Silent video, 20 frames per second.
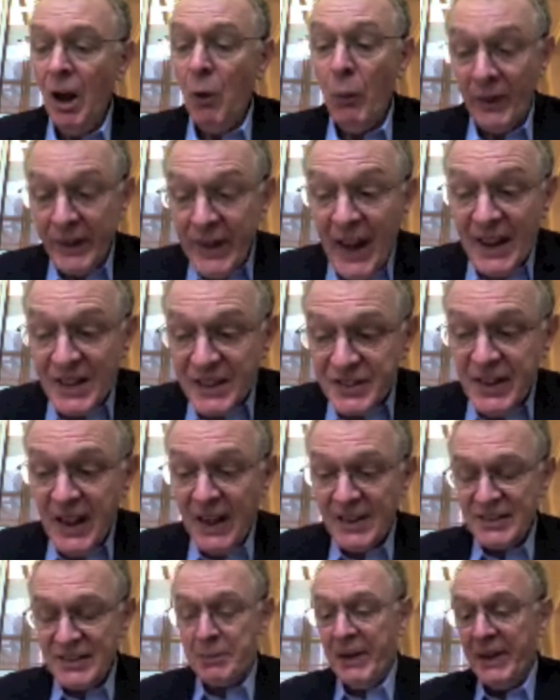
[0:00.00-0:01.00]
Well, yes.
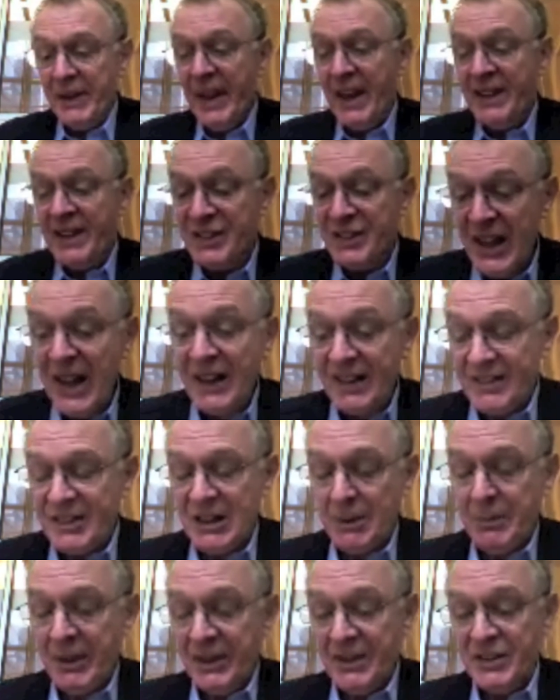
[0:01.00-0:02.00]
I mean, in a
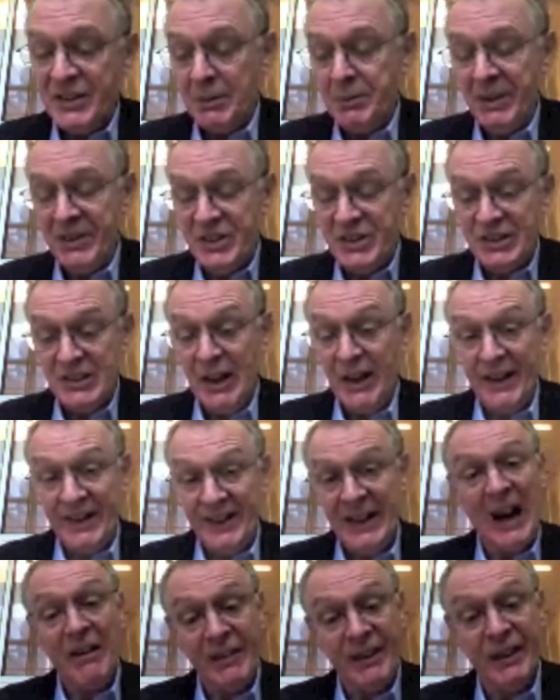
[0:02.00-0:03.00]
sense, to
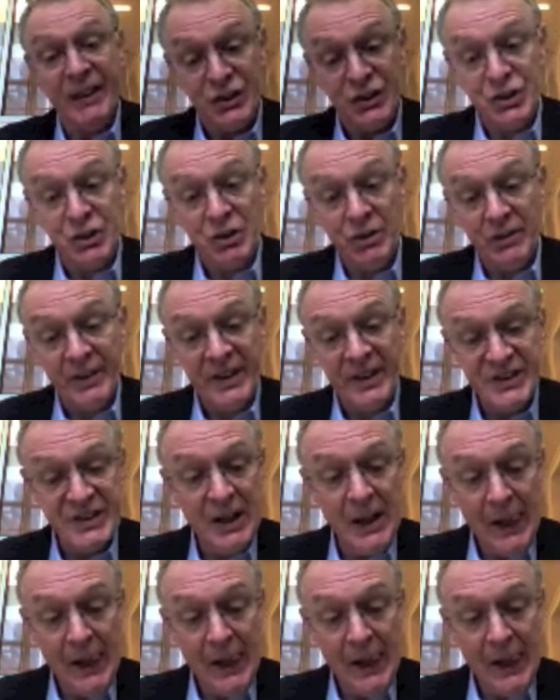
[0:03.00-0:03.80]
slightly caricature it,